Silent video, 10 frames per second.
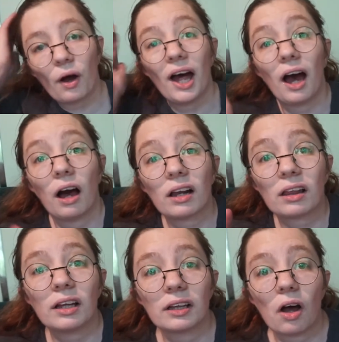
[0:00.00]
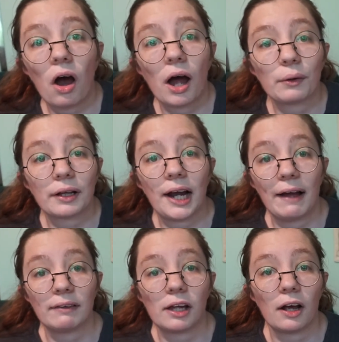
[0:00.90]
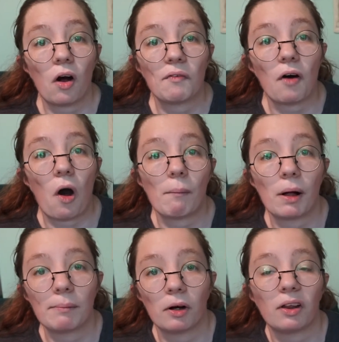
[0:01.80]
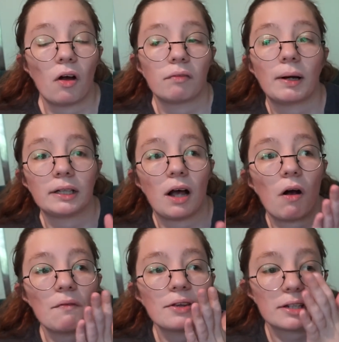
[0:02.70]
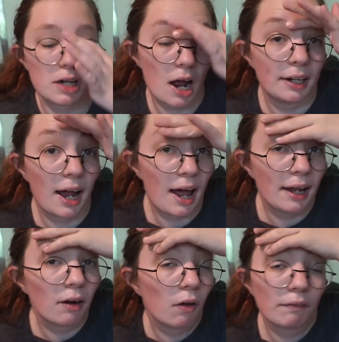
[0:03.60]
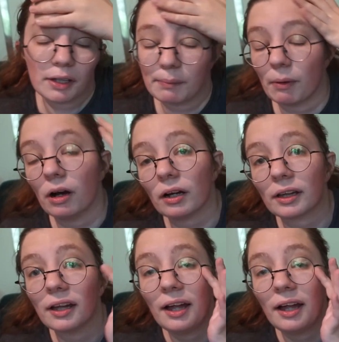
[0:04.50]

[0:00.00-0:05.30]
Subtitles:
I honestly thought I was going to have to take off all my books off my shelves to try and add all of these books.